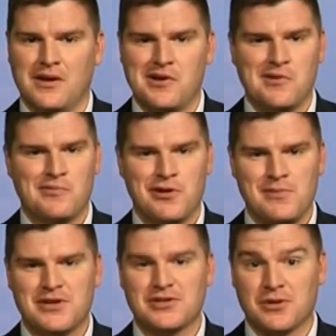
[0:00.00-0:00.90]
Pretty
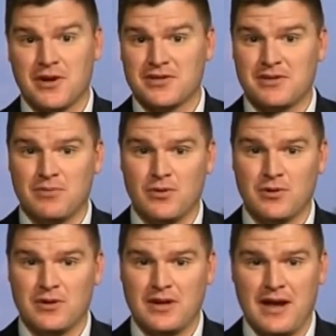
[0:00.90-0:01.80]
much across the
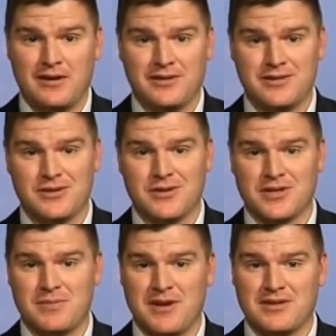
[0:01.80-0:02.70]
board, analysts are
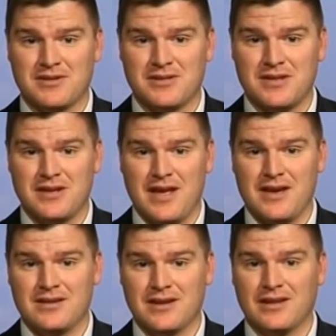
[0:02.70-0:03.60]
expecting to see
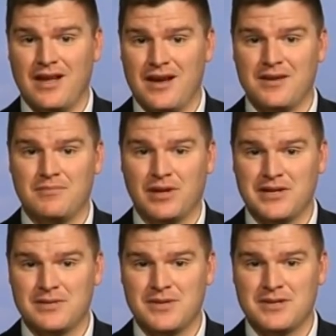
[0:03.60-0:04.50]
a decline in
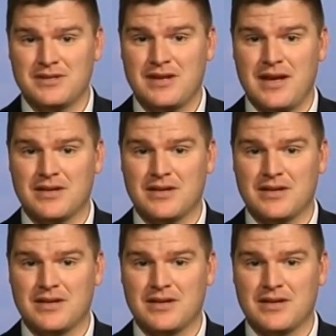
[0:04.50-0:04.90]
placements as